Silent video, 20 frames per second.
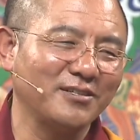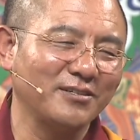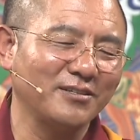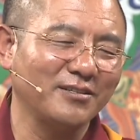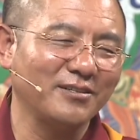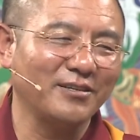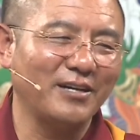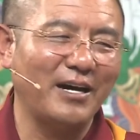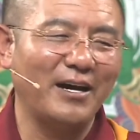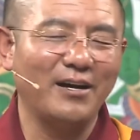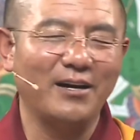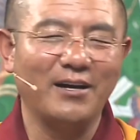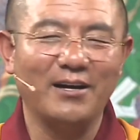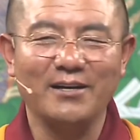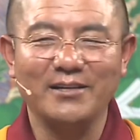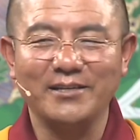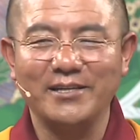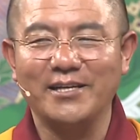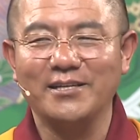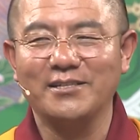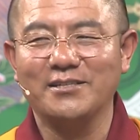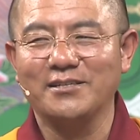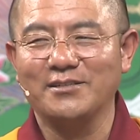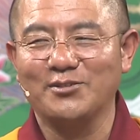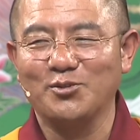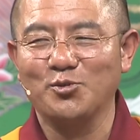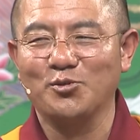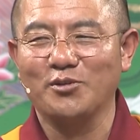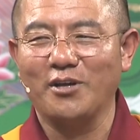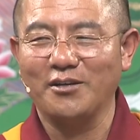or
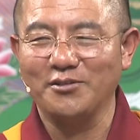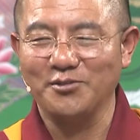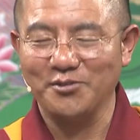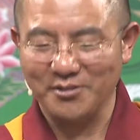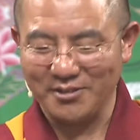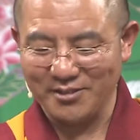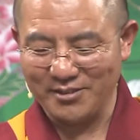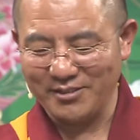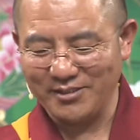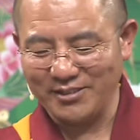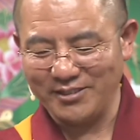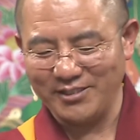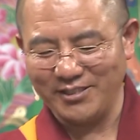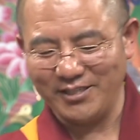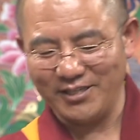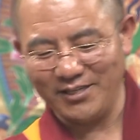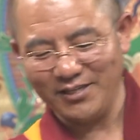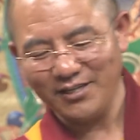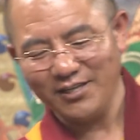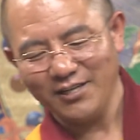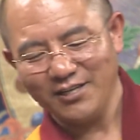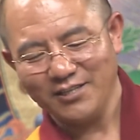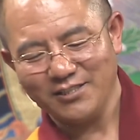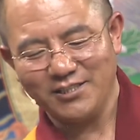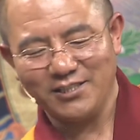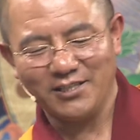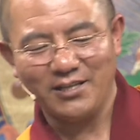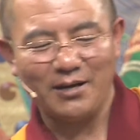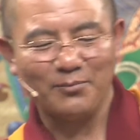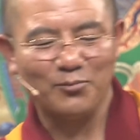receives criticism from
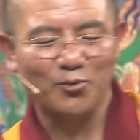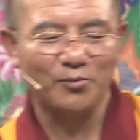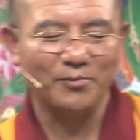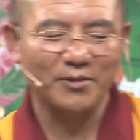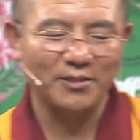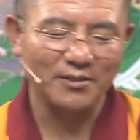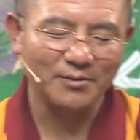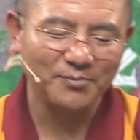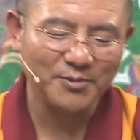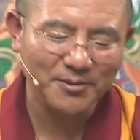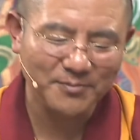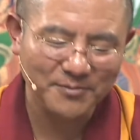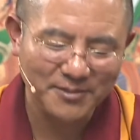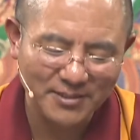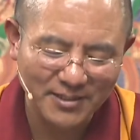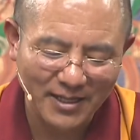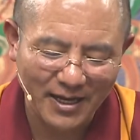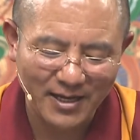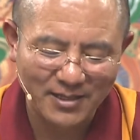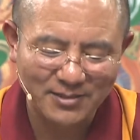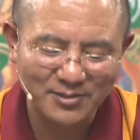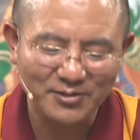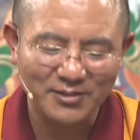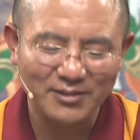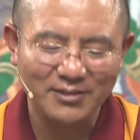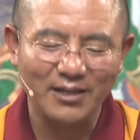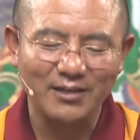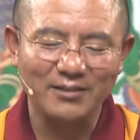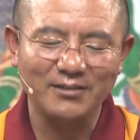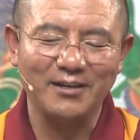others for causing inconvenience for
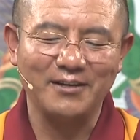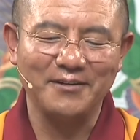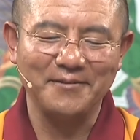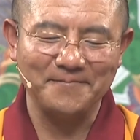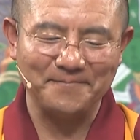them.